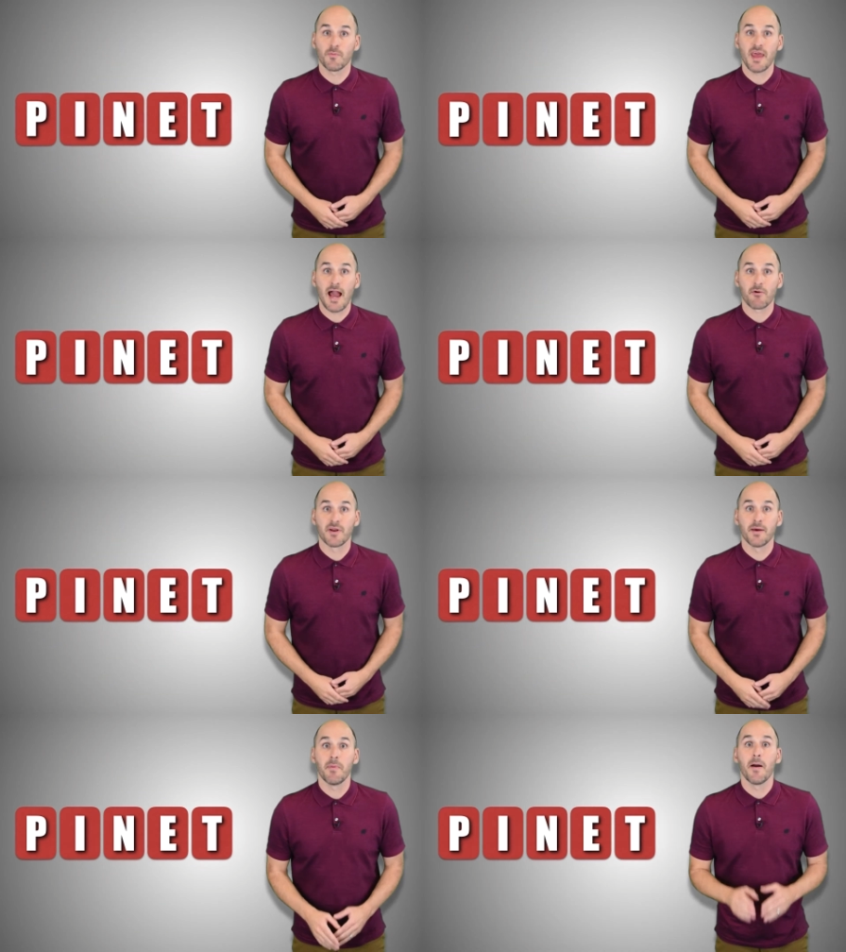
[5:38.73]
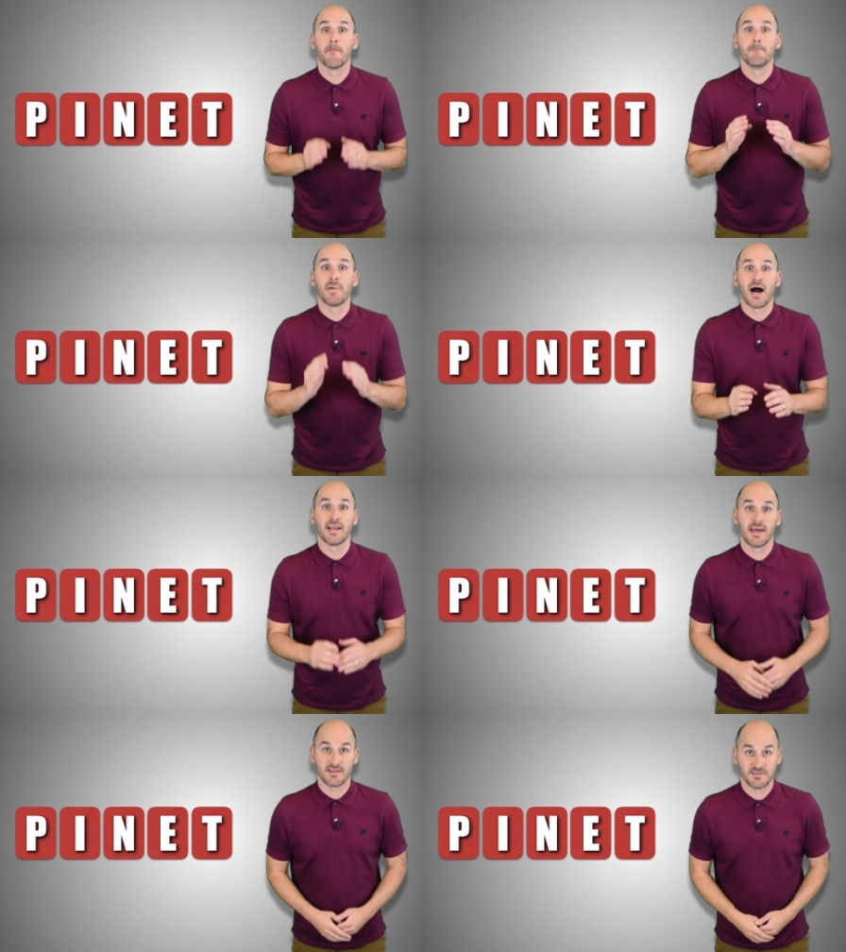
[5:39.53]
the acronym
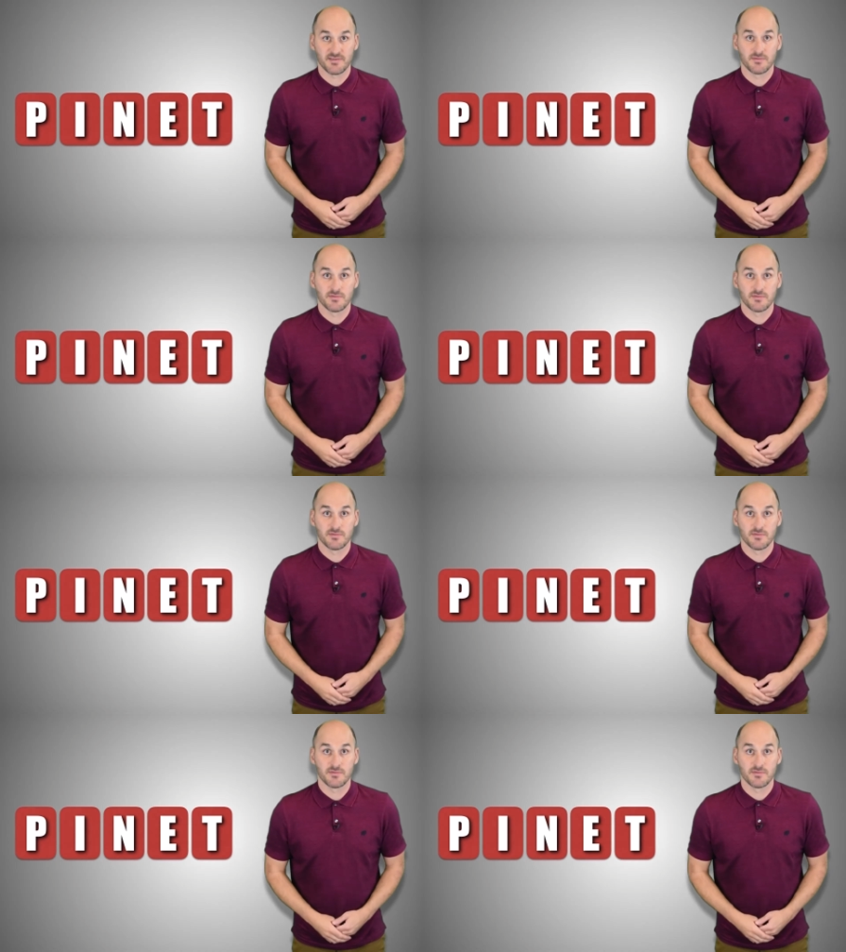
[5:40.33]
PINET.